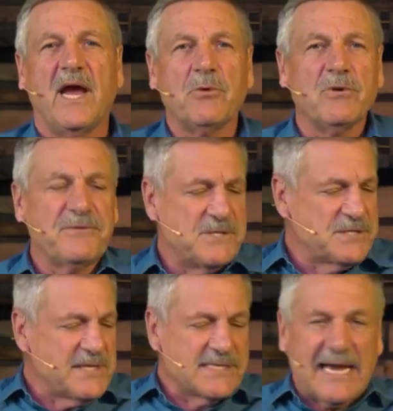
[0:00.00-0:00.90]
And Ruth
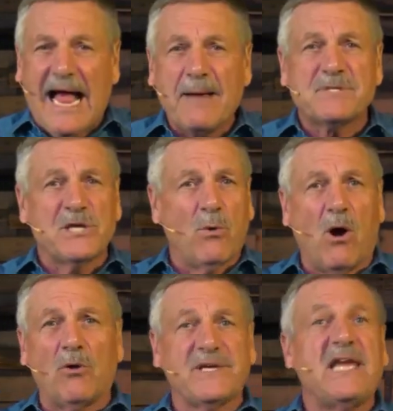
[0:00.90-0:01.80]
just says, I'm too
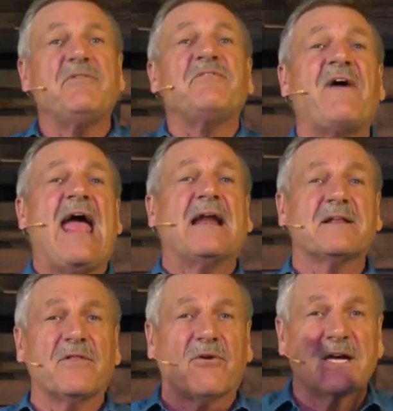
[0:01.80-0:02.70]
old. Even if I had
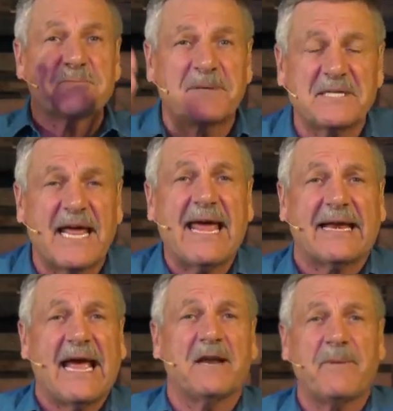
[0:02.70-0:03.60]
another husband today
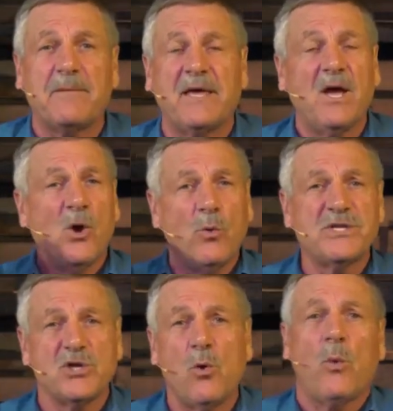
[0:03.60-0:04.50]
and had a baby,
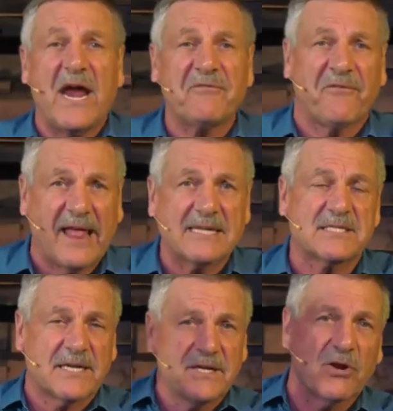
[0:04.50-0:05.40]
would you wait for that
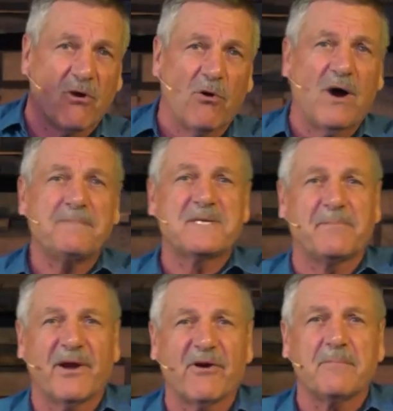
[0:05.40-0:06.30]
son to grow up to
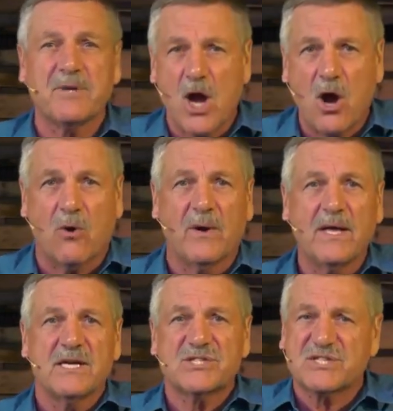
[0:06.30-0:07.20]
marry him? No,
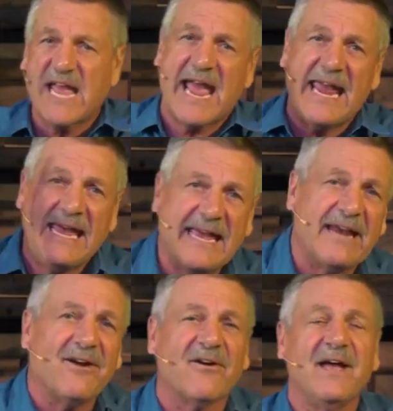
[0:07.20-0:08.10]
stay
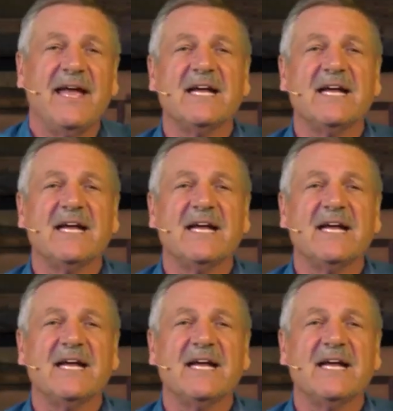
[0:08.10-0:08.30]
here.